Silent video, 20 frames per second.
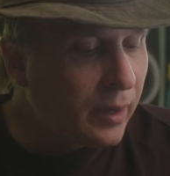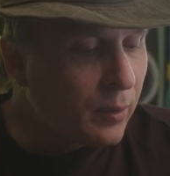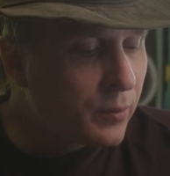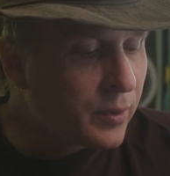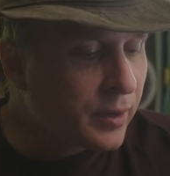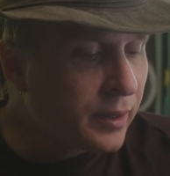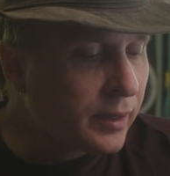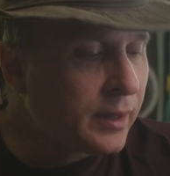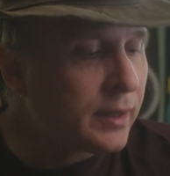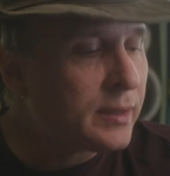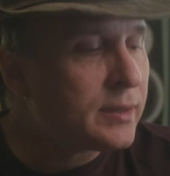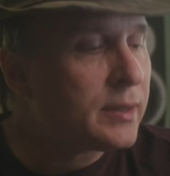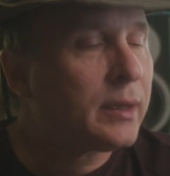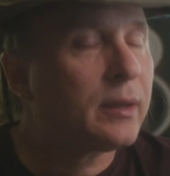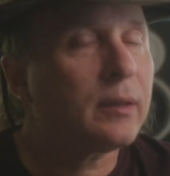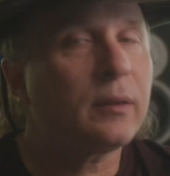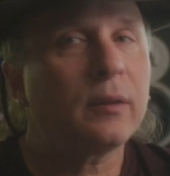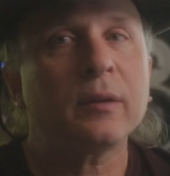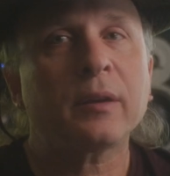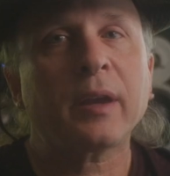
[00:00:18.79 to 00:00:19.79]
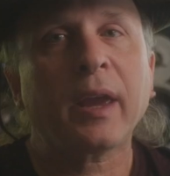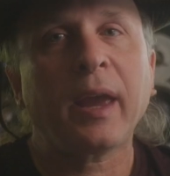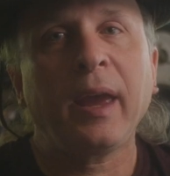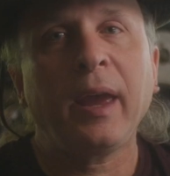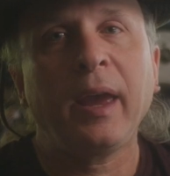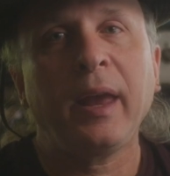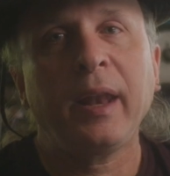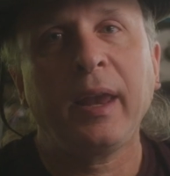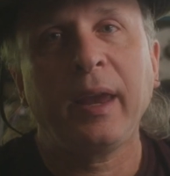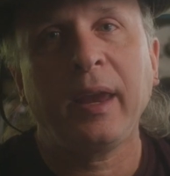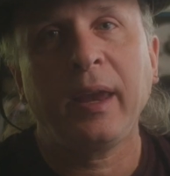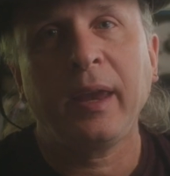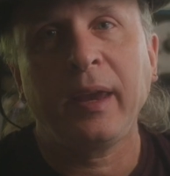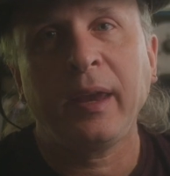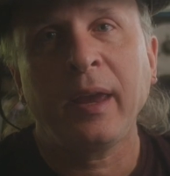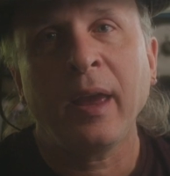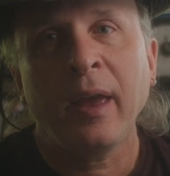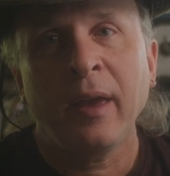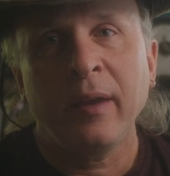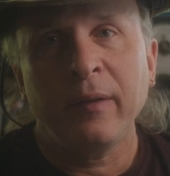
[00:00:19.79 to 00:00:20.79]
we're going to take a look at
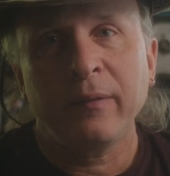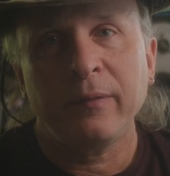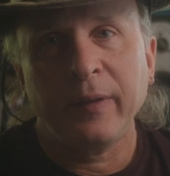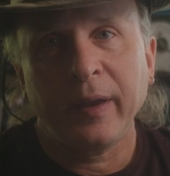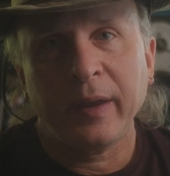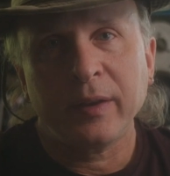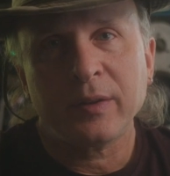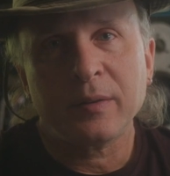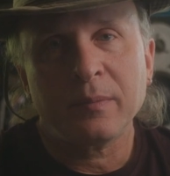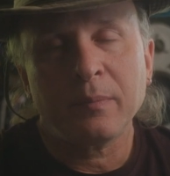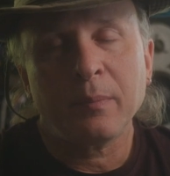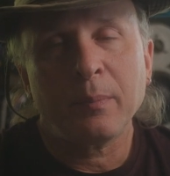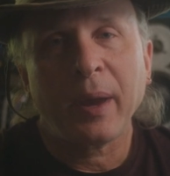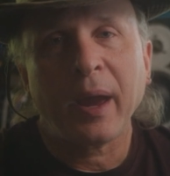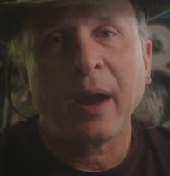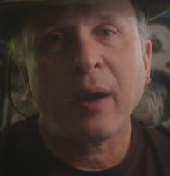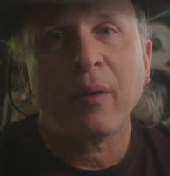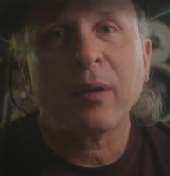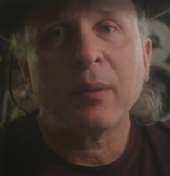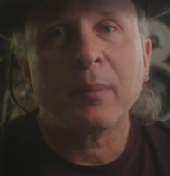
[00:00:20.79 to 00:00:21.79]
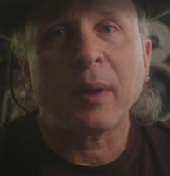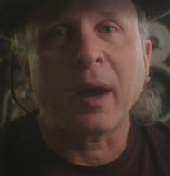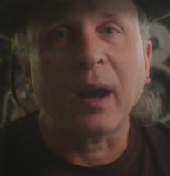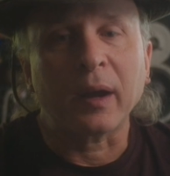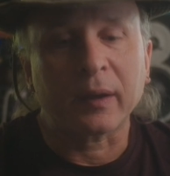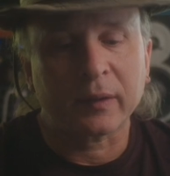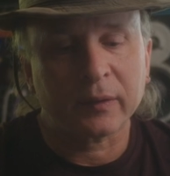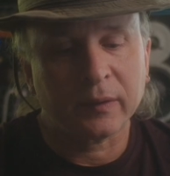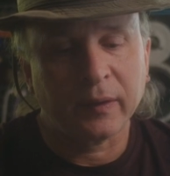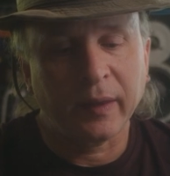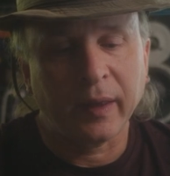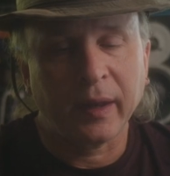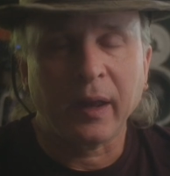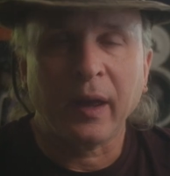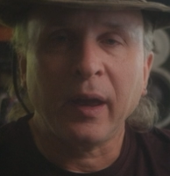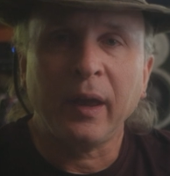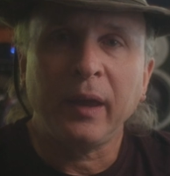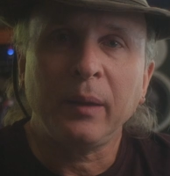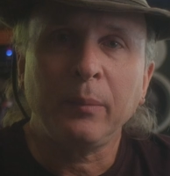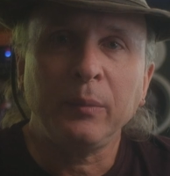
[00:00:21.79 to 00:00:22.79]
a Phantom Power Box that
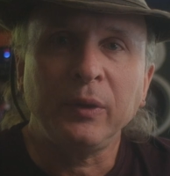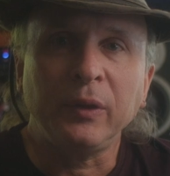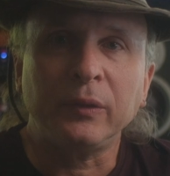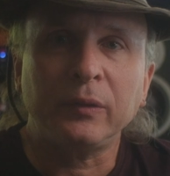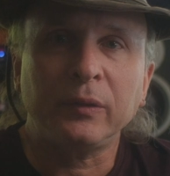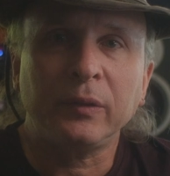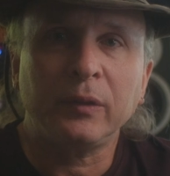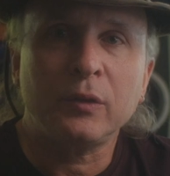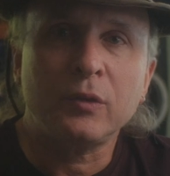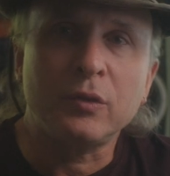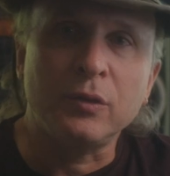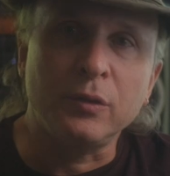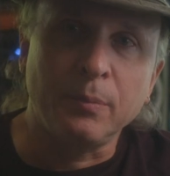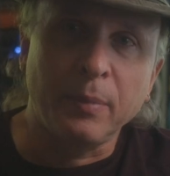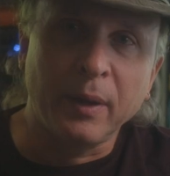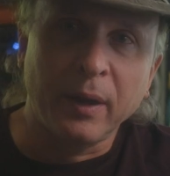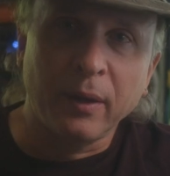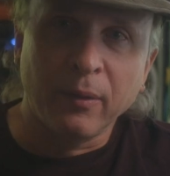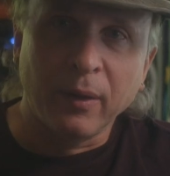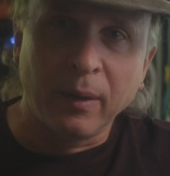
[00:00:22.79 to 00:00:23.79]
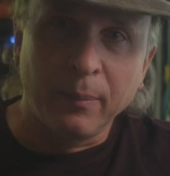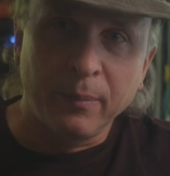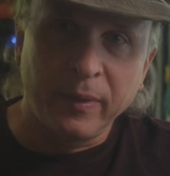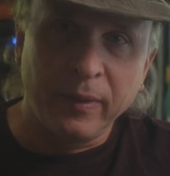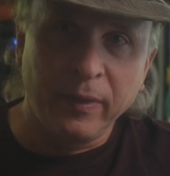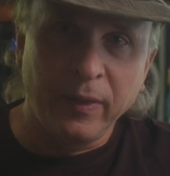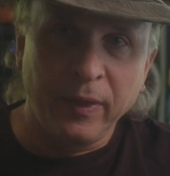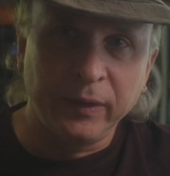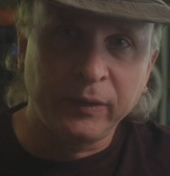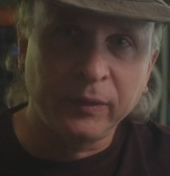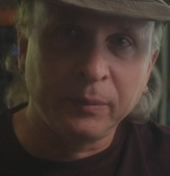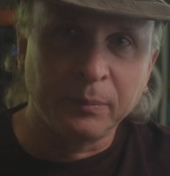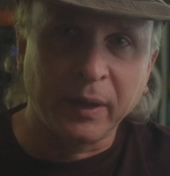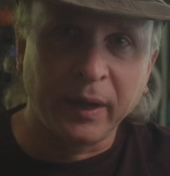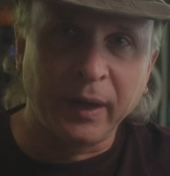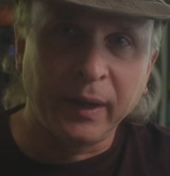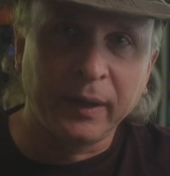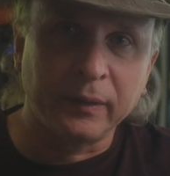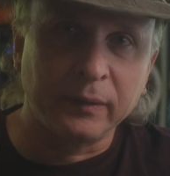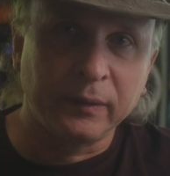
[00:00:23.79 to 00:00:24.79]
I am using to power up this
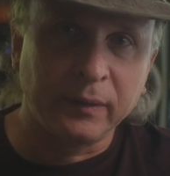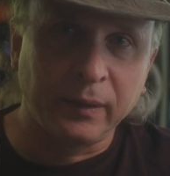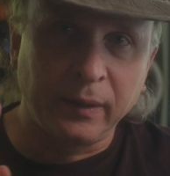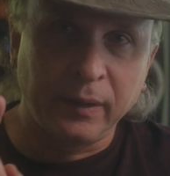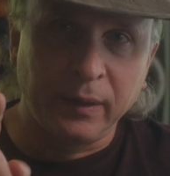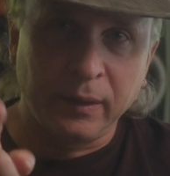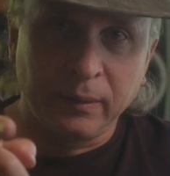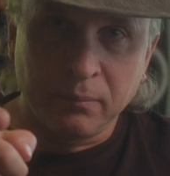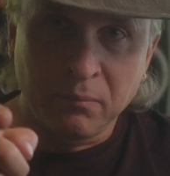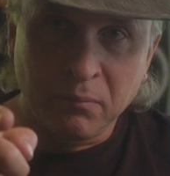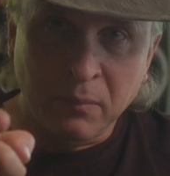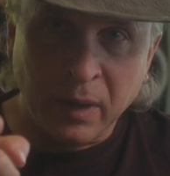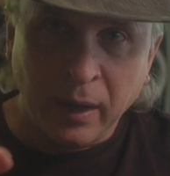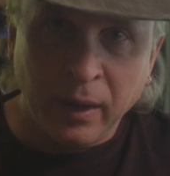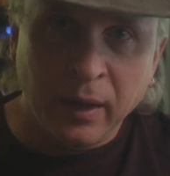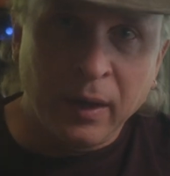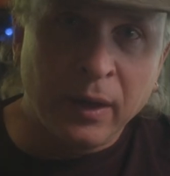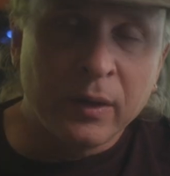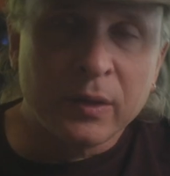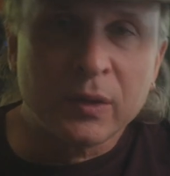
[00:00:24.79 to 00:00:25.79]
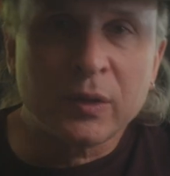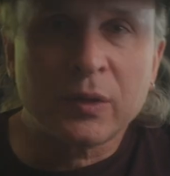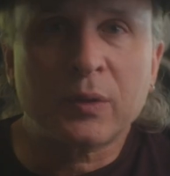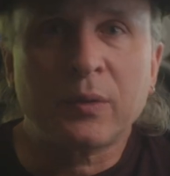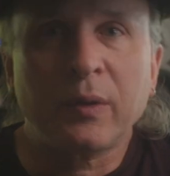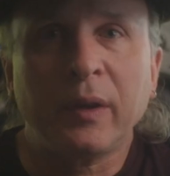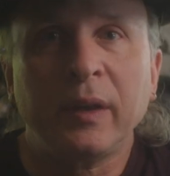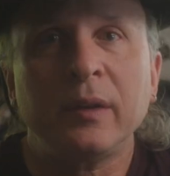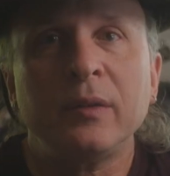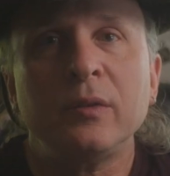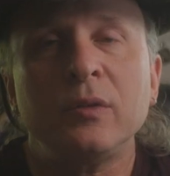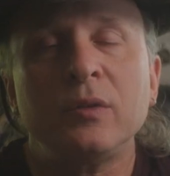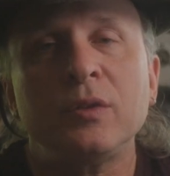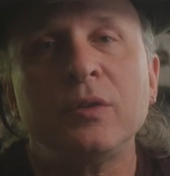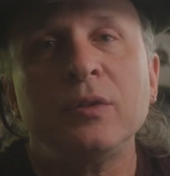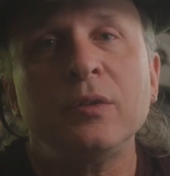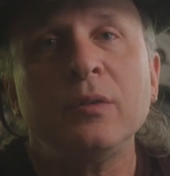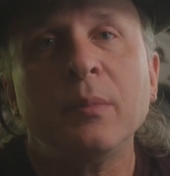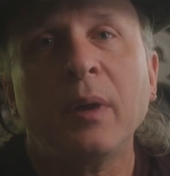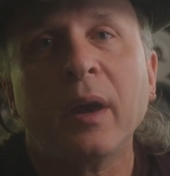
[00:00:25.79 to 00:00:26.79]
mic and send it straight
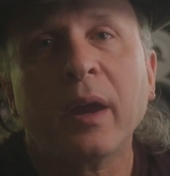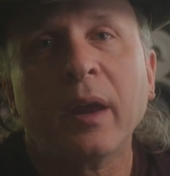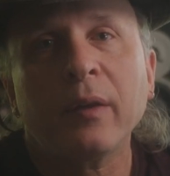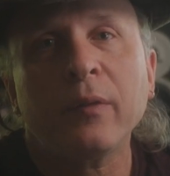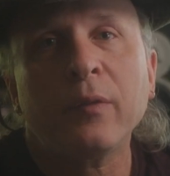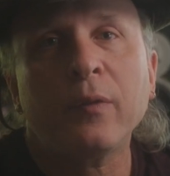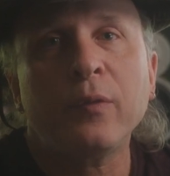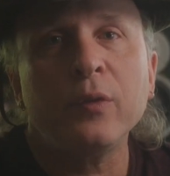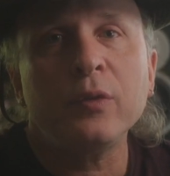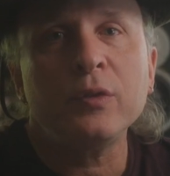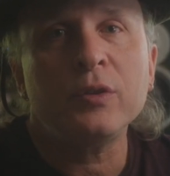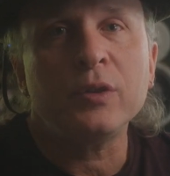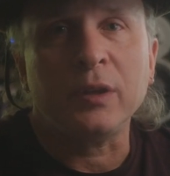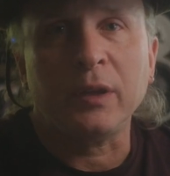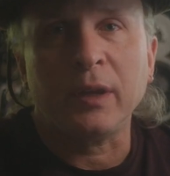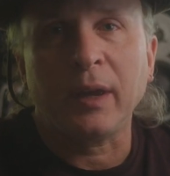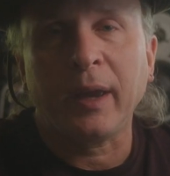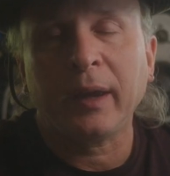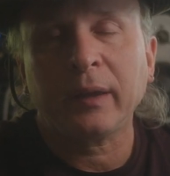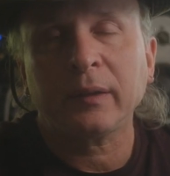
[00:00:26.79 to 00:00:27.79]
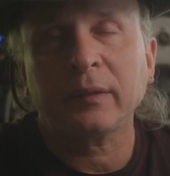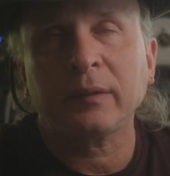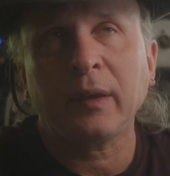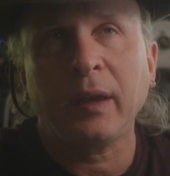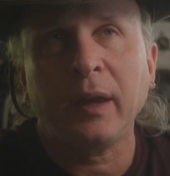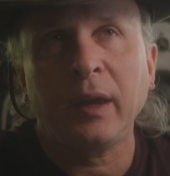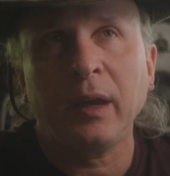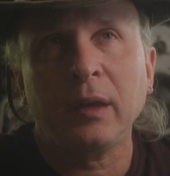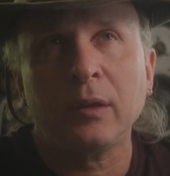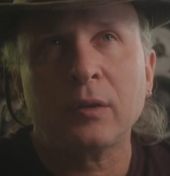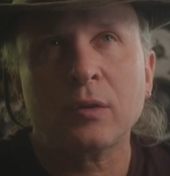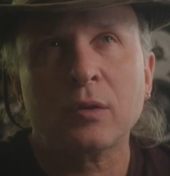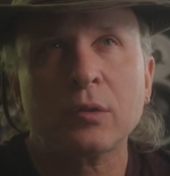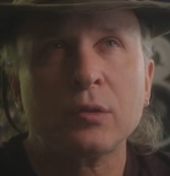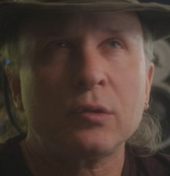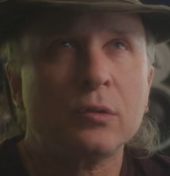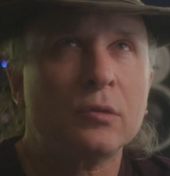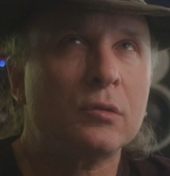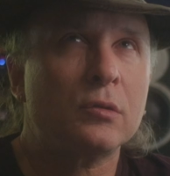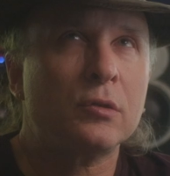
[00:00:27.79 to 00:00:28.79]
into my Fuji XH2
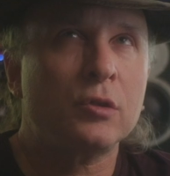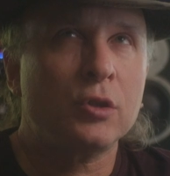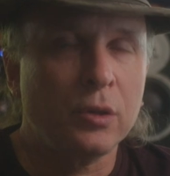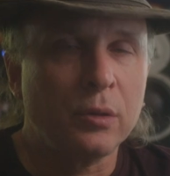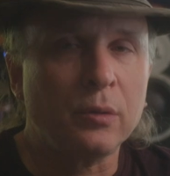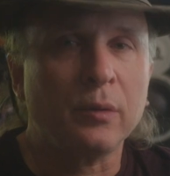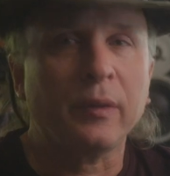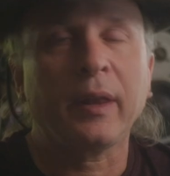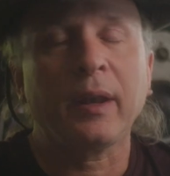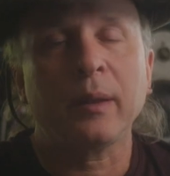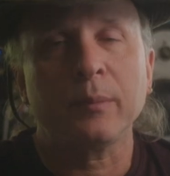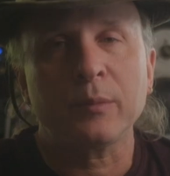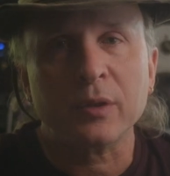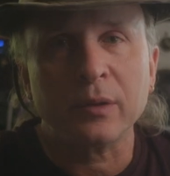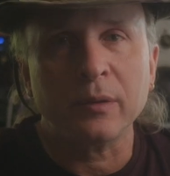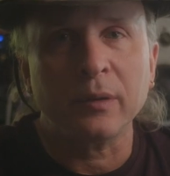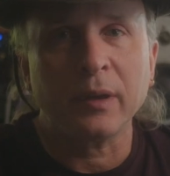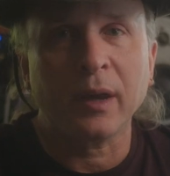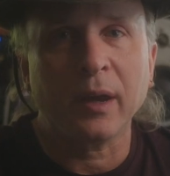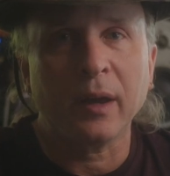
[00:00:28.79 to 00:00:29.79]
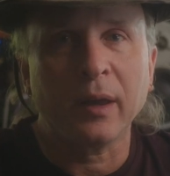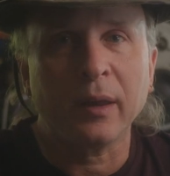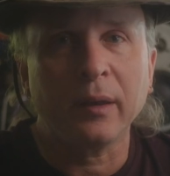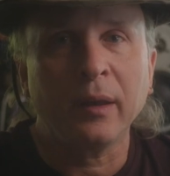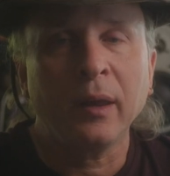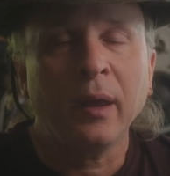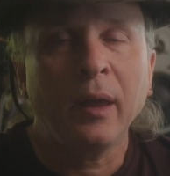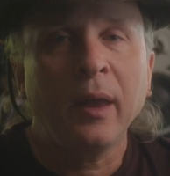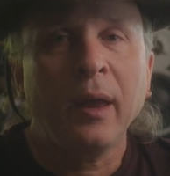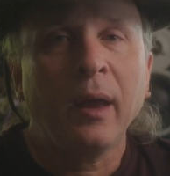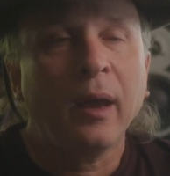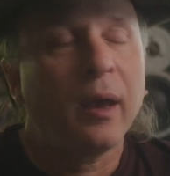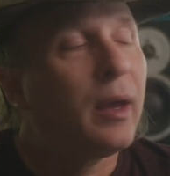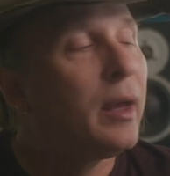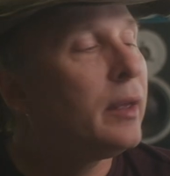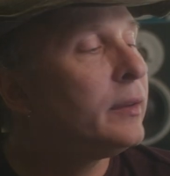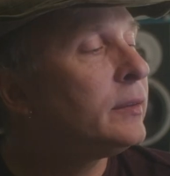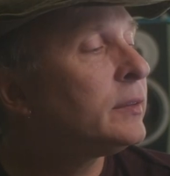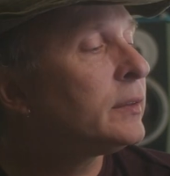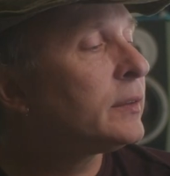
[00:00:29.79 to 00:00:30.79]
that I'm shooting on
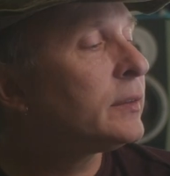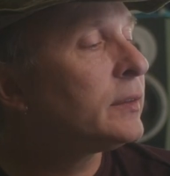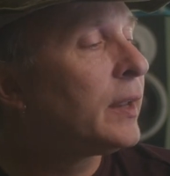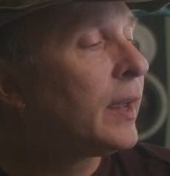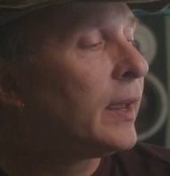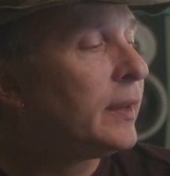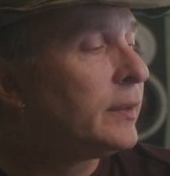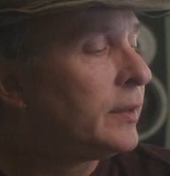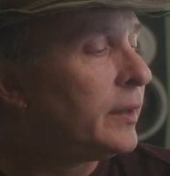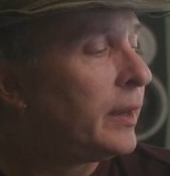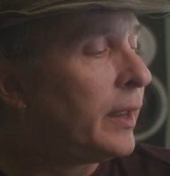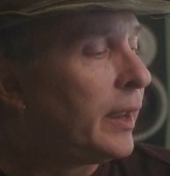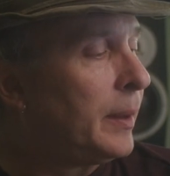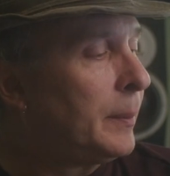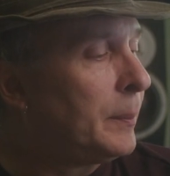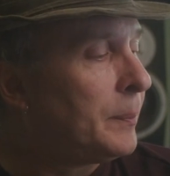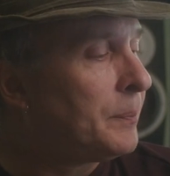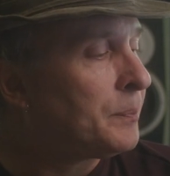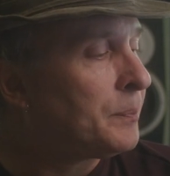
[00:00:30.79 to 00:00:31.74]
6K today.